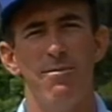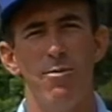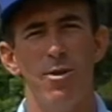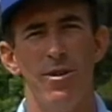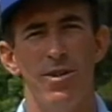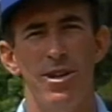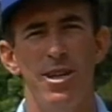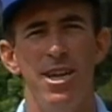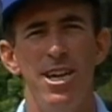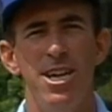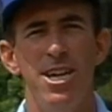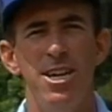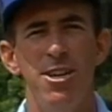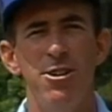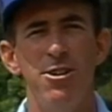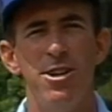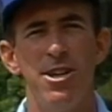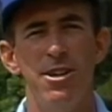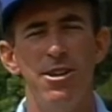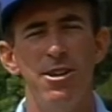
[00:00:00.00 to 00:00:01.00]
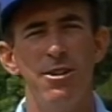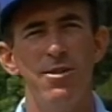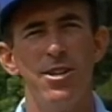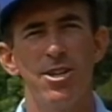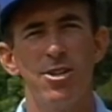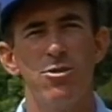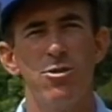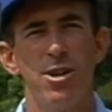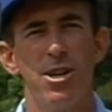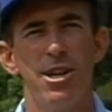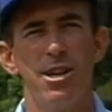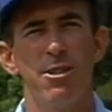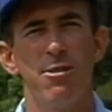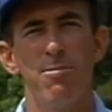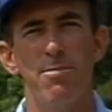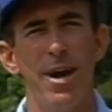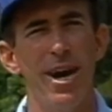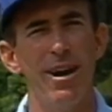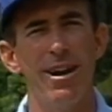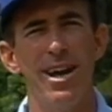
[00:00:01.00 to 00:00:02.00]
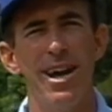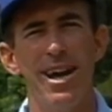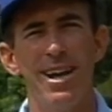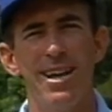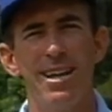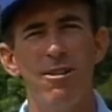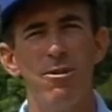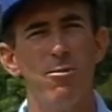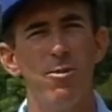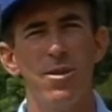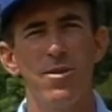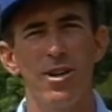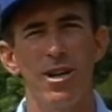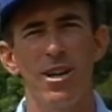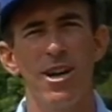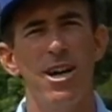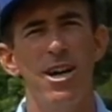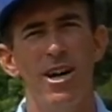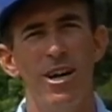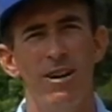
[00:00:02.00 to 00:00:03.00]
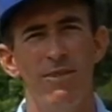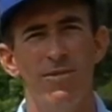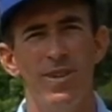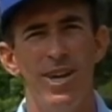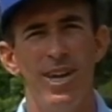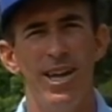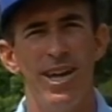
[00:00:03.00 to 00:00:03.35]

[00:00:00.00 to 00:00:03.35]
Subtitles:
with it. You can do this drill either barehanded or with a glove